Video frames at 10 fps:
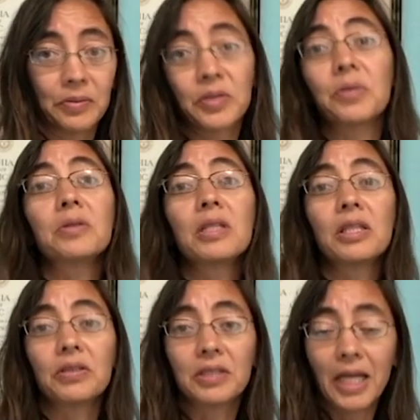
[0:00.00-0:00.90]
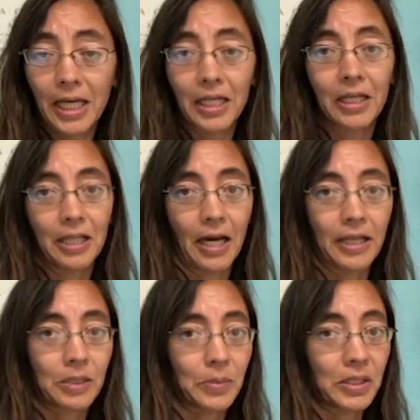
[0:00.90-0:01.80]
So there are tendon
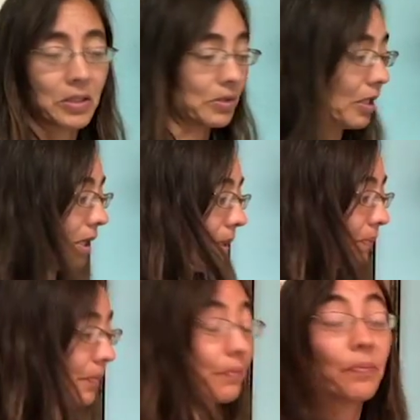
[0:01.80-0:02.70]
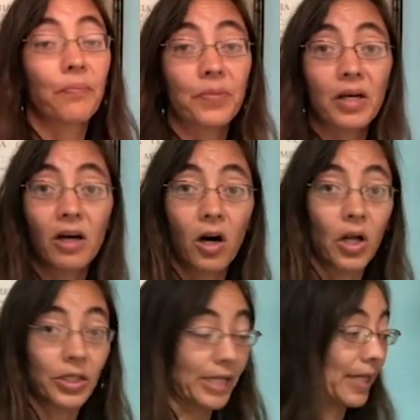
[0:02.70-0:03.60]
attachments all
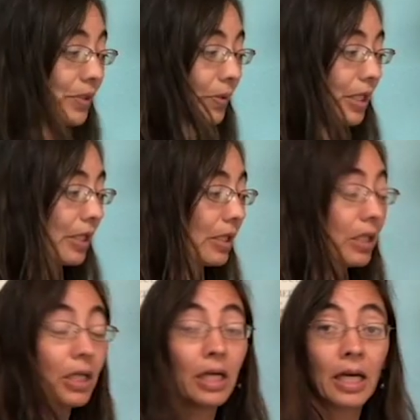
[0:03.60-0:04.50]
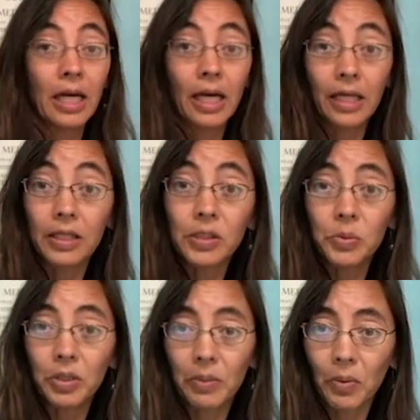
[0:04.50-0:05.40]
attached right here. And this is
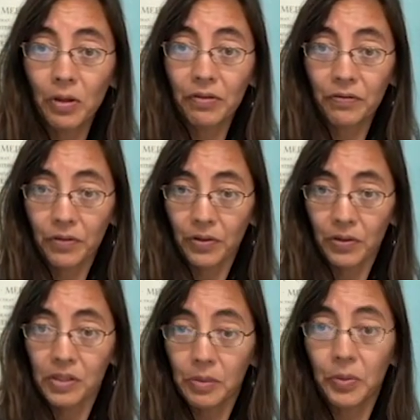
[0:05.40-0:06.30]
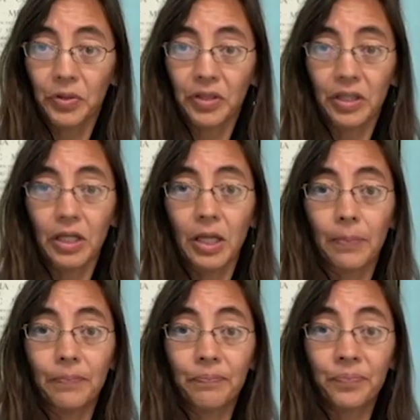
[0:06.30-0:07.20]
really important for the stability of the hip.